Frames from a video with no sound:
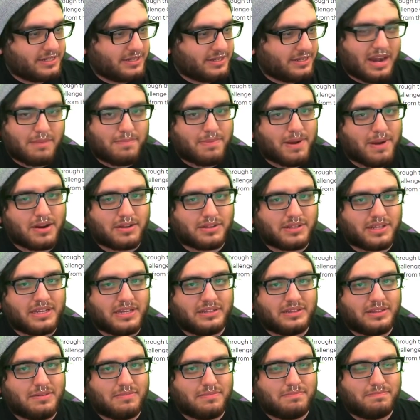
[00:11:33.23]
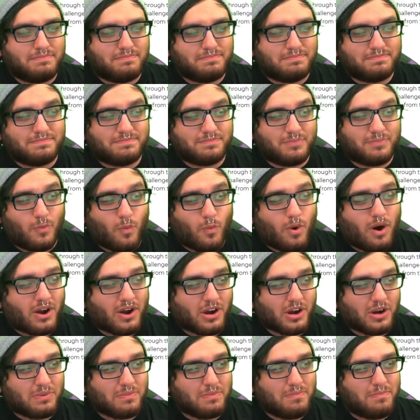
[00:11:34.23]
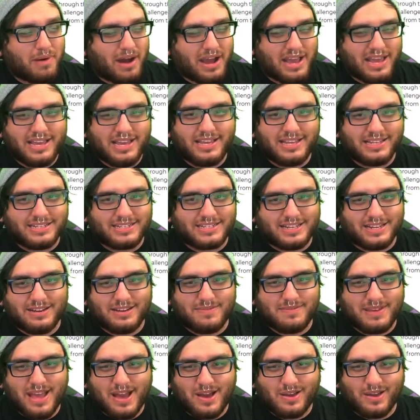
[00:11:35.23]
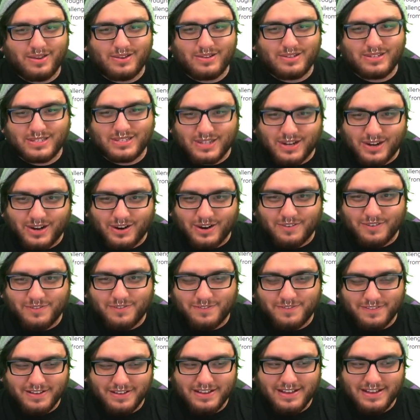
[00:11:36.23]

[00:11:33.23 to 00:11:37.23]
And apparently the water bike is gonna be how you surf.